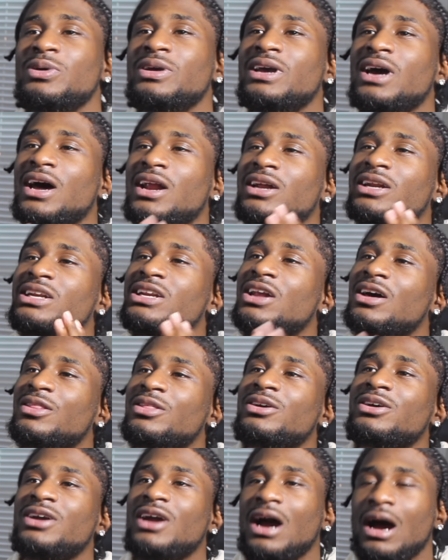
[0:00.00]
we got
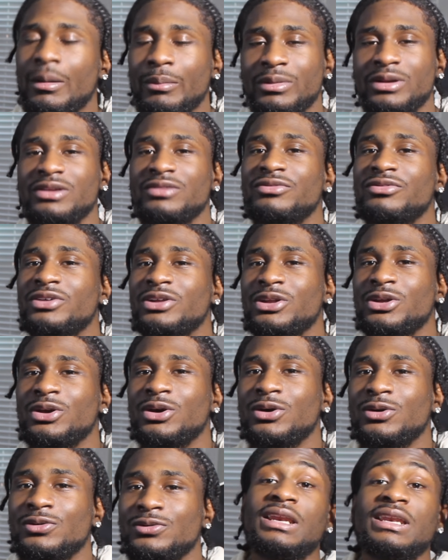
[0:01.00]
another comedy
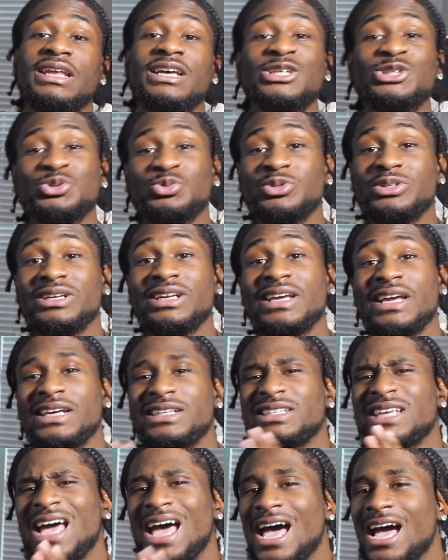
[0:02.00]
video and this one
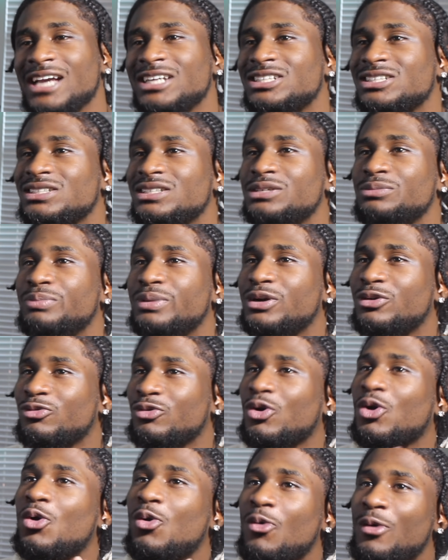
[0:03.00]
has actually been a
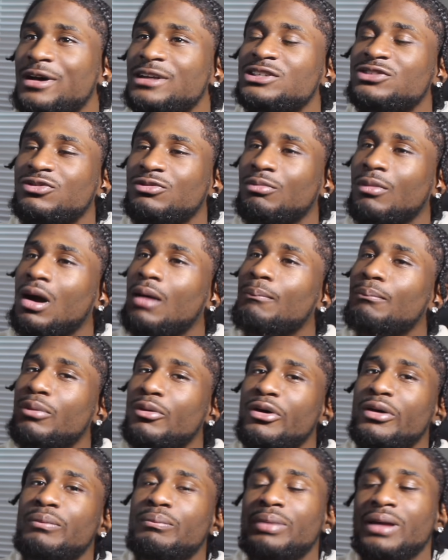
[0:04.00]
request from my
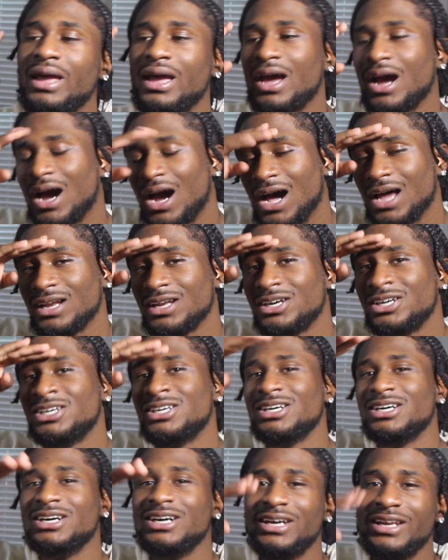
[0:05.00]
boy Big Holla,
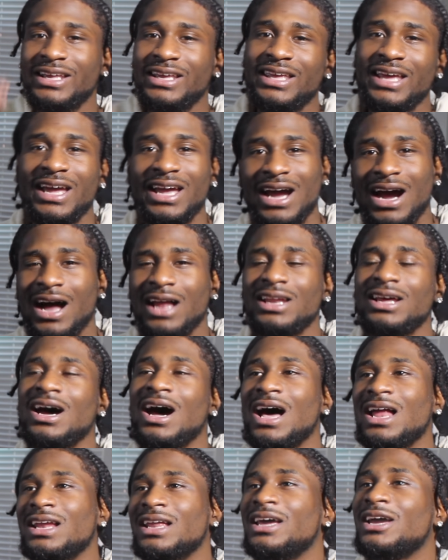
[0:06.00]
one hundred K Holla,
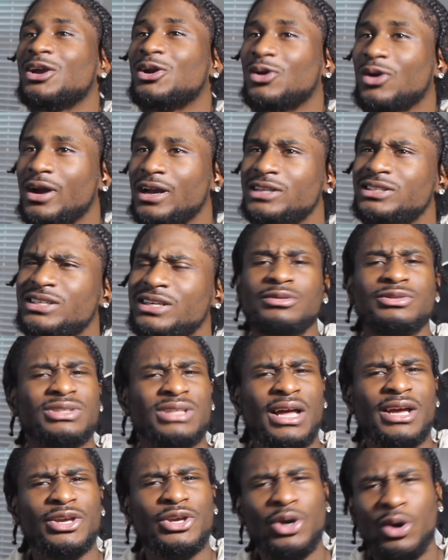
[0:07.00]
Holla at Crazy. He
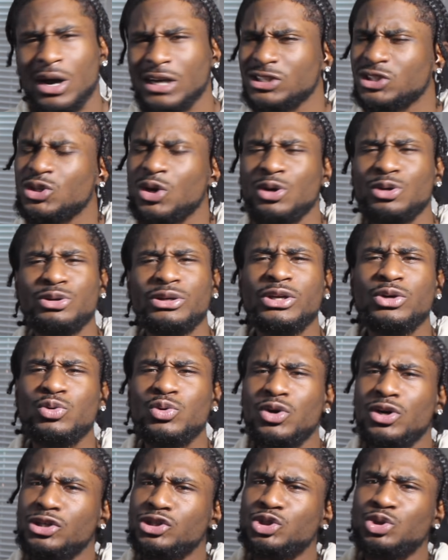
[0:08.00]
was like, yo, I saw you
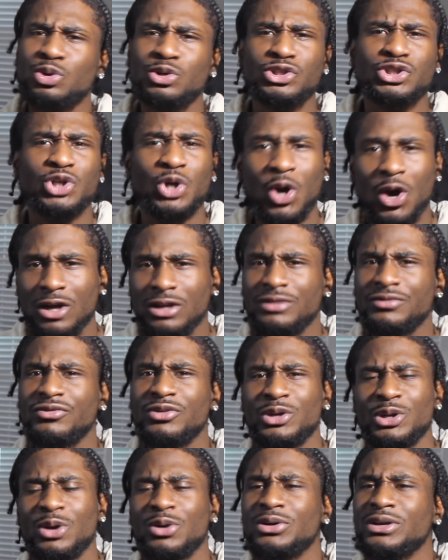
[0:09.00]
do a George Carlin
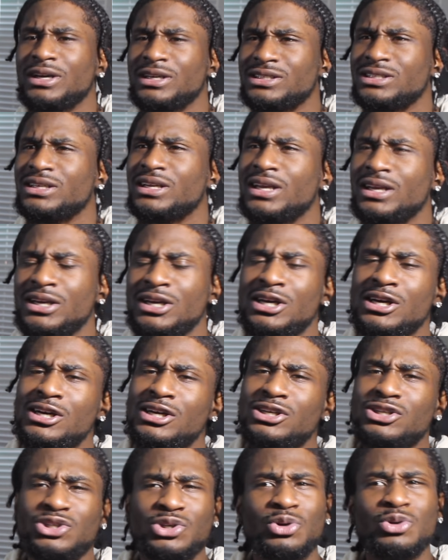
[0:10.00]
video yesterday,
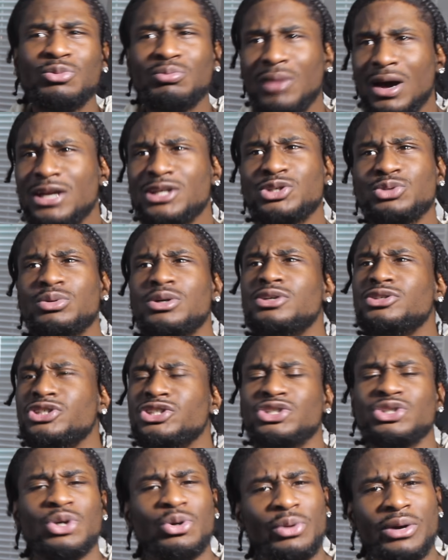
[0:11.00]
so you might as well
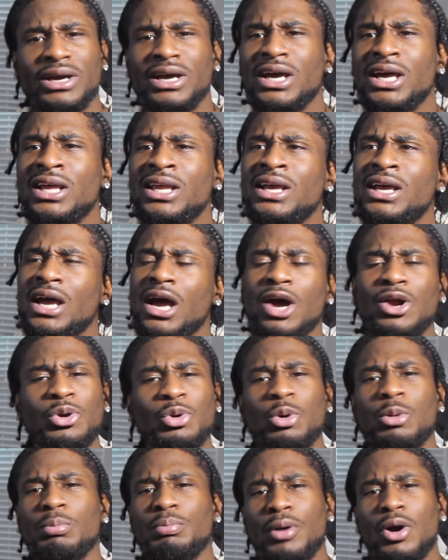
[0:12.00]
just go ahead and
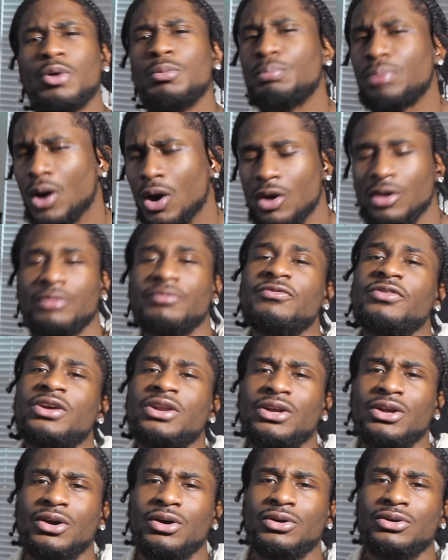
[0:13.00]
do a Bo Burnham
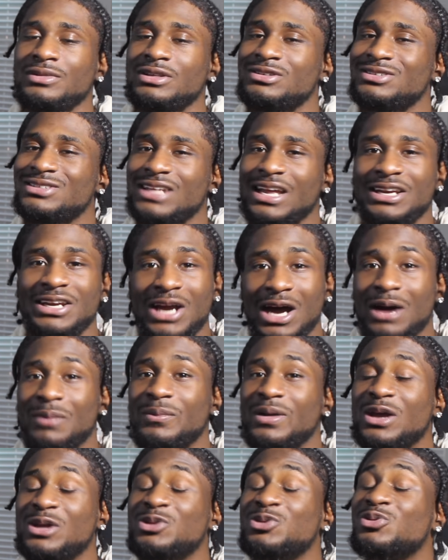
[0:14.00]
video. He's like, nah
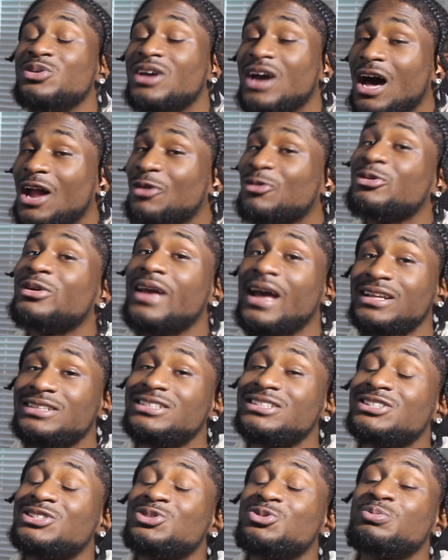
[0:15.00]
man, you gotta
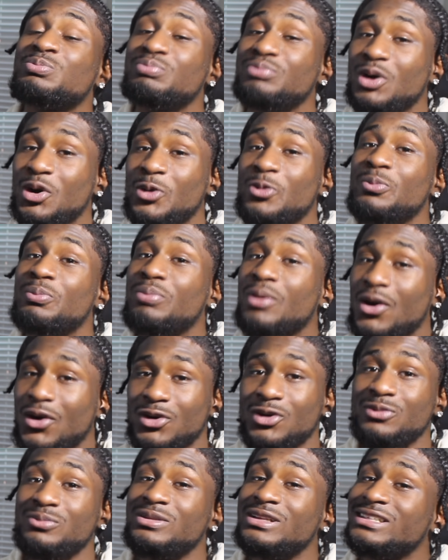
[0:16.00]
react to some Bo
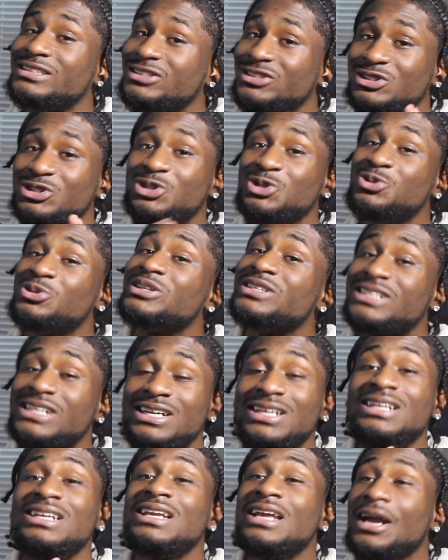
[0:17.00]
Burnham. This dude is
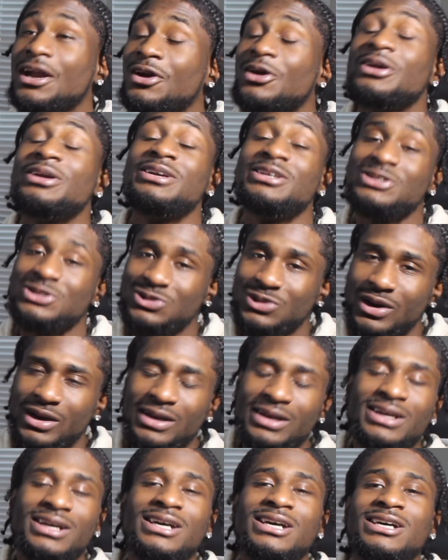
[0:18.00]
hilarious,
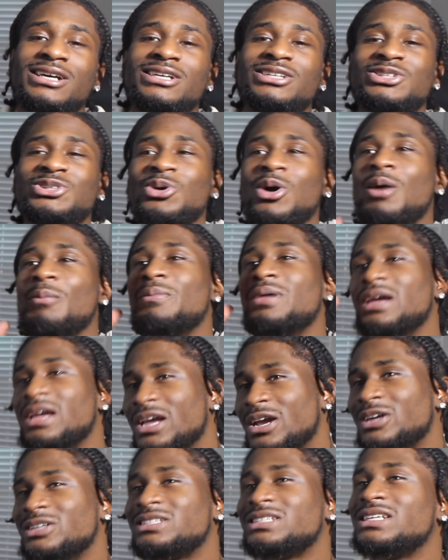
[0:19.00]
right? So I'm
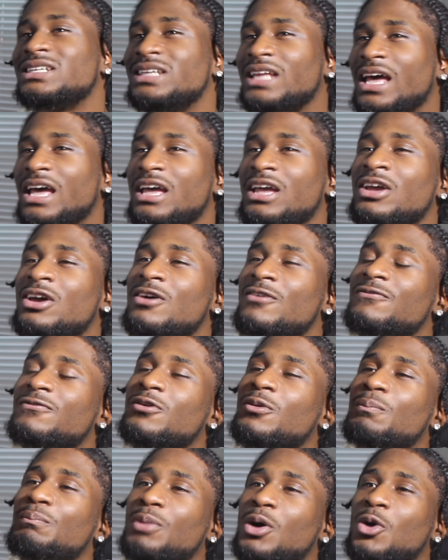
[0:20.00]
here today
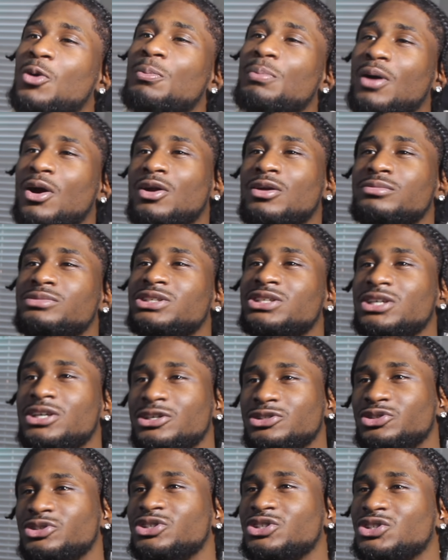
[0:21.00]
for Bo Burnham's
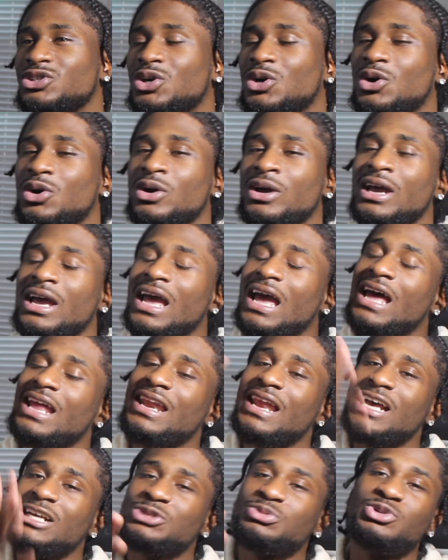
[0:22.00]
country song,
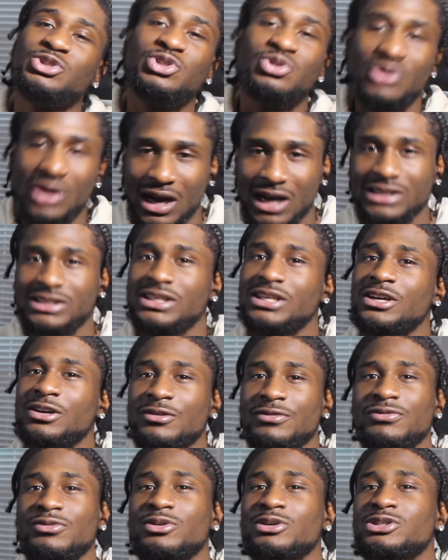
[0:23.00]
and that's what you guys are
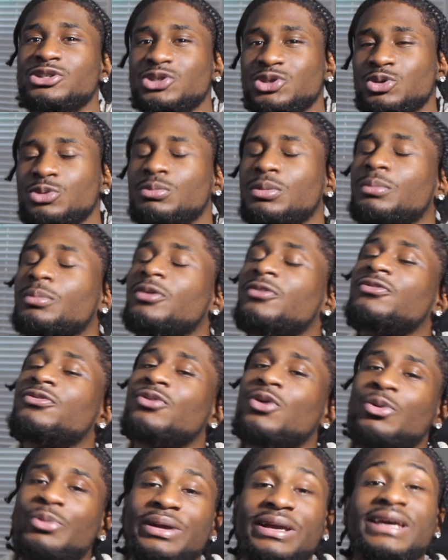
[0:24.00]
here for too. But
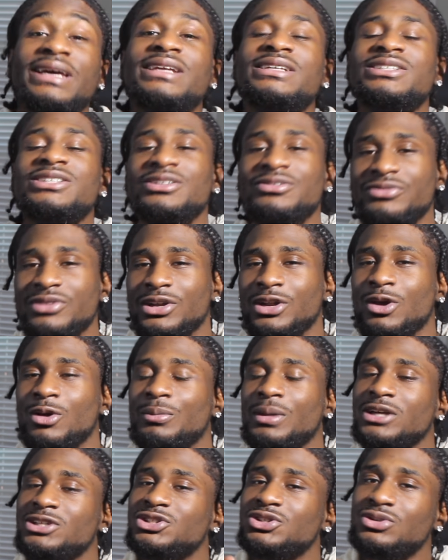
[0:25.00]
before we get into the
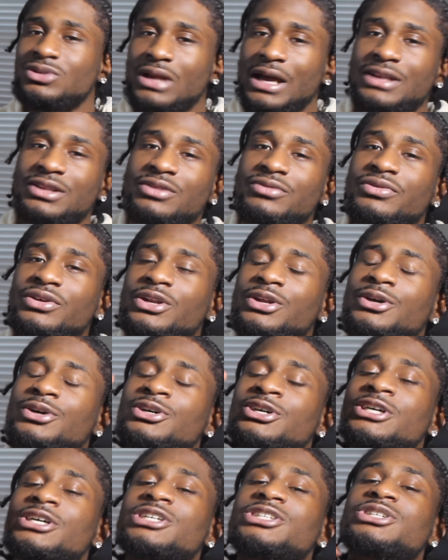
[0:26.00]
video, make sure you like the video,
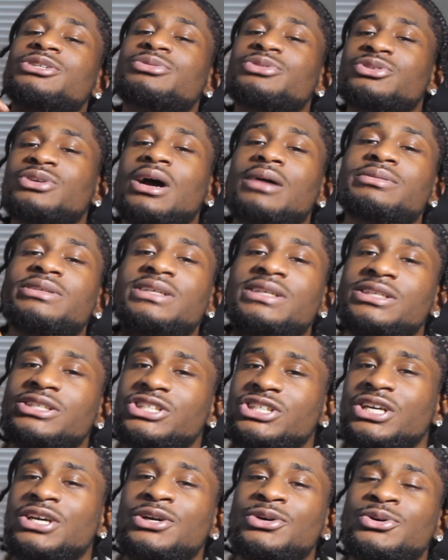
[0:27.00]
subscribe to the
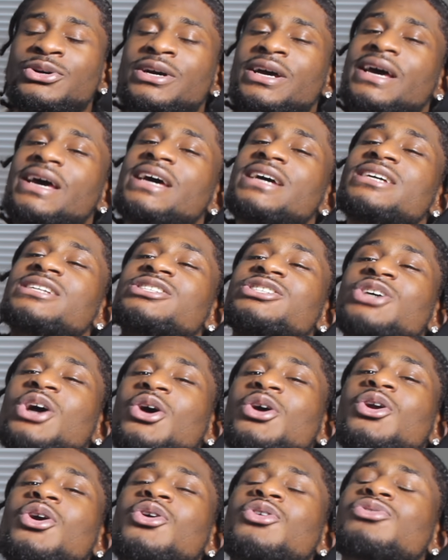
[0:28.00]
channel, and
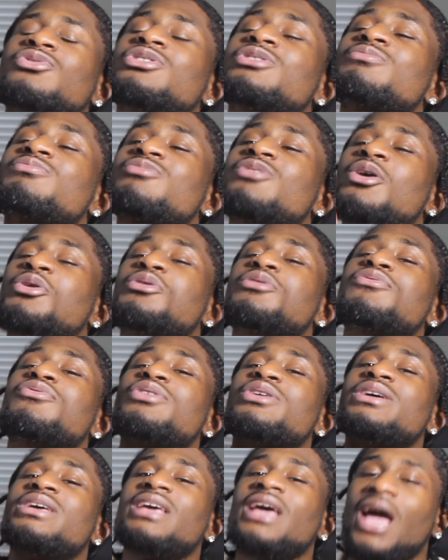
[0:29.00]
turn on the
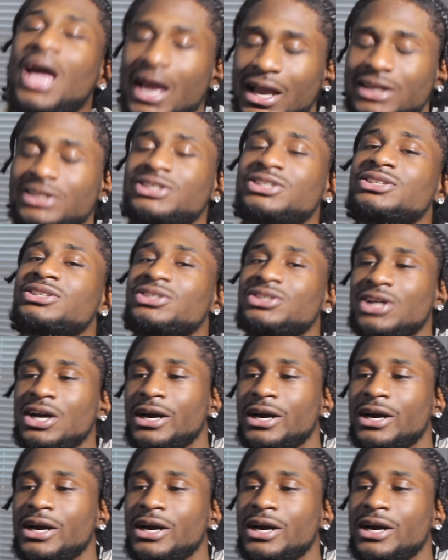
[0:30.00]
notifications,